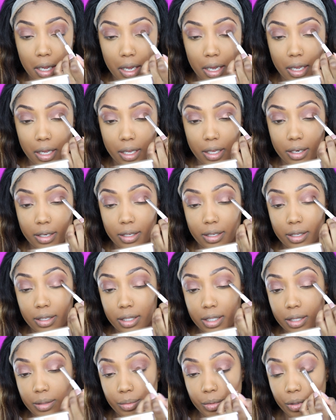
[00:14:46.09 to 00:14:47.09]

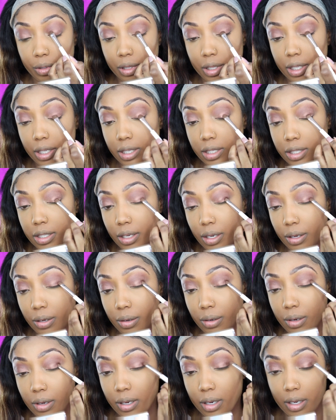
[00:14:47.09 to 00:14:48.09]
and smoothly,
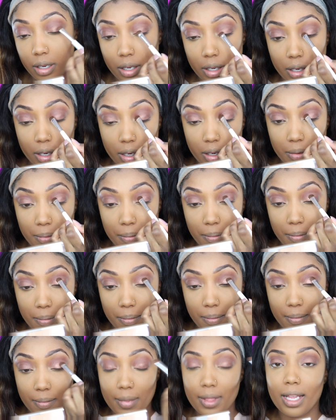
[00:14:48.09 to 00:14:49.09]
so
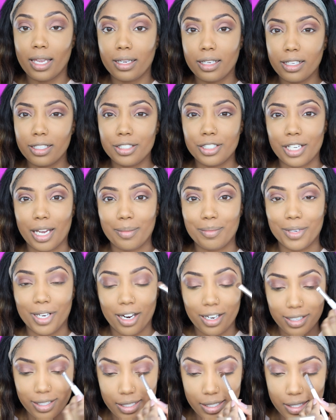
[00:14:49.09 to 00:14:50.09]
good job,
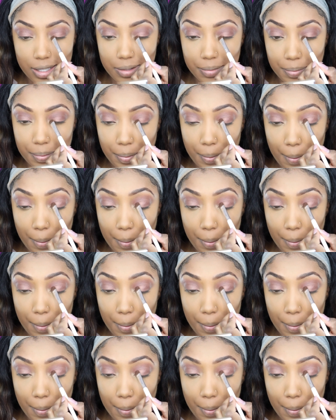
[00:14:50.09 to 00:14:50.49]
Nars.